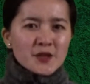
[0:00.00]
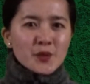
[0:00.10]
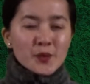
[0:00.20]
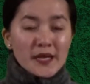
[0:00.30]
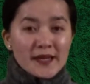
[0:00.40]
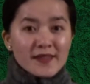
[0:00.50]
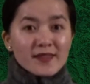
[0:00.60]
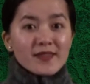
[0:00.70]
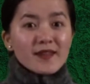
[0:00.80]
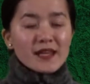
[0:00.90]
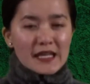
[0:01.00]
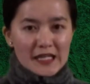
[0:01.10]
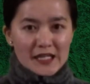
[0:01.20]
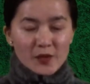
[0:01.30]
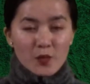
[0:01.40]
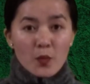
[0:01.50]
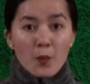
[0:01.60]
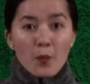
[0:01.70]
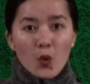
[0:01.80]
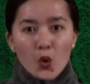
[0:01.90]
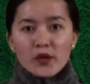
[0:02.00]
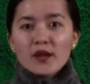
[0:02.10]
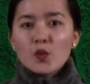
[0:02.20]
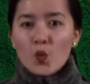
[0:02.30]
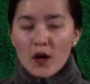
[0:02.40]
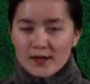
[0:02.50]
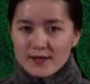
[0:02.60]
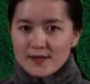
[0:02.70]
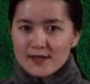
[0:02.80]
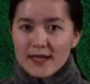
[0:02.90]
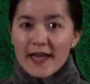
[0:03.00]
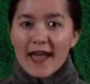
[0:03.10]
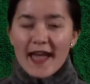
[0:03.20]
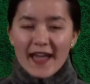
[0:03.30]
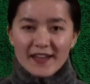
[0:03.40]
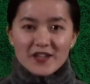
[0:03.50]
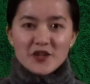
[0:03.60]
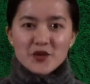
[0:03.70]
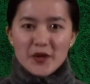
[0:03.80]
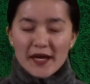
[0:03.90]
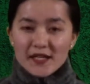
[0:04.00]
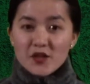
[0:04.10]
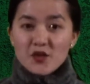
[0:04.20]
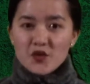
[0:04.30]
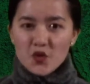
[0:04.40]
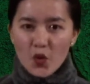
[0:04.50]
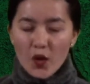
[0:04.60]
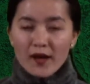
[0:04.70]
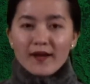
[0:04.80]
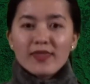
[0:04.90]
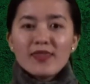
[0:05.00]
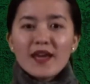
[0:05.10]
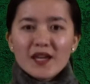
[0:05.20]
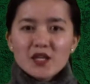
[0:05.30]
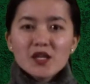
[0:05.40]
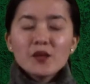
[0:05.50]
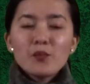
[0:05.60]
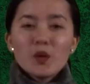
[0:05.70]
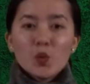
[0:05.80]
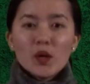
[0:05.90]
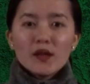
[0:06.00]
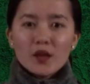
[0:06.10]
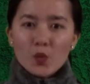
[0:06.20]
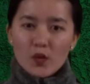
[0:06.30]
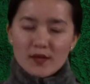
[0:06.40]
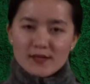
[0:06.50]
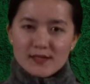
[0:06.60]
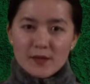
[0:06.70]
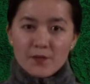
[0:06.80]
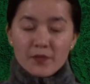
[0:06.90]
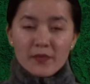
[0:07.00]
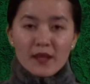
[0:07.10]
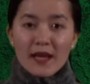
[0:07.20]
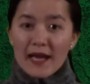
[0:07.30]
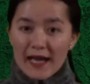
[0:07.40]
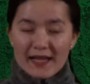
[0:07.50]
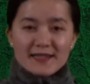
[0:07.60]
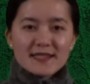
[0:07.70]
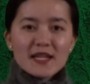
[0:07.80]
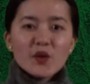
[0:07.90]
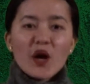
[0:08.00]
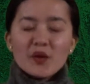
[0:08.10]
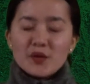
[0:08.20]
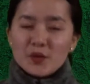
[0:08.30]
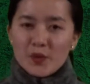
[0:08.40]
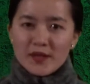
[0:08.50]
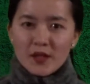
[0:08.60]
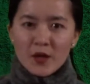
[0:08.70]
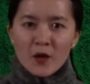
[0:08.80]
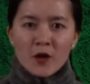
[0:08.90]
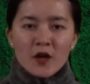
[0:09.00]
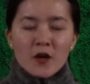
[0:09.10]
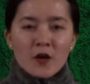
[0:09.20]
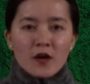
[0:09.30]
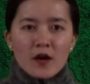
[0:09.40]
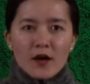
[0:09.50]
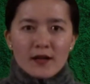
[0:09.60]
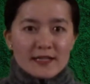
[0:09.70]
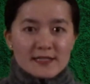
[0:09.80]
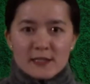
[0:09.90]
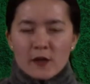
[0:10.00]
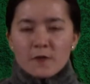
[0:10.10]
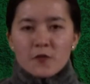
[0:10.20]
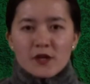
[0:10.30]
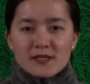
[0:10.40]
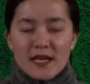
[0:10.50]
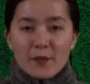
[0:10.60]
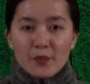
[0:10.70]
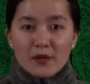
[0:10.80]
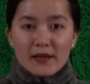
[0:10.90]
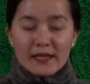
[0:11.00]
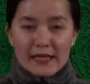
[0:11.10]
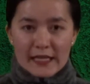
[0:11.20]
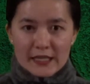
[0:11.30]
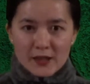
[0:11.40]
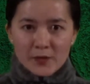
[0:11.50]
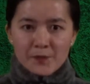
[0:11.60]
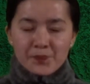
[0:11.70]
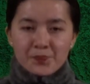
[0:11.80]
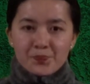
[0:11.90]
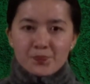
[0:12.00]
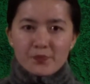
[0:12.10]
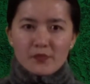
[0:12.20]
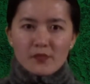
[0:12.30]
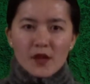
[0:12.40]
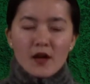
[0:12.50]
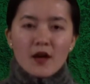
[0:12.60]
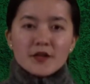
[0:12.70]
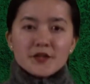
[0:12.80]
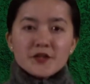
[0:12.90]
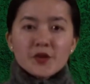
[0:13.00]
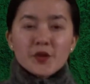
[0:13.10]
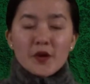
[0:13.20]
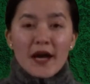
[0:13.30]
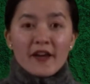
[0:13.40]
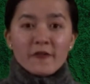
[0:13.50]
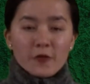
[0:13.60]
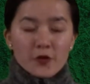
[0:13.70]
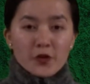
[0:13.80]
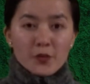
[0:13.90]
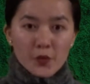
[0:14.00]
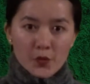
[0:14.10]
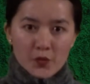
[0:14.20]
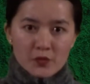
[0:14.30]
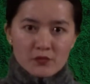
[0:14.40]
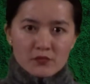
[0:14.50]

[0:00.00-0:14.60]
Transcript: to read the idiom more than once and try to draw a connection between the words. I'll tell you how to do it. Let's take for example an idiom, to cry for the moon,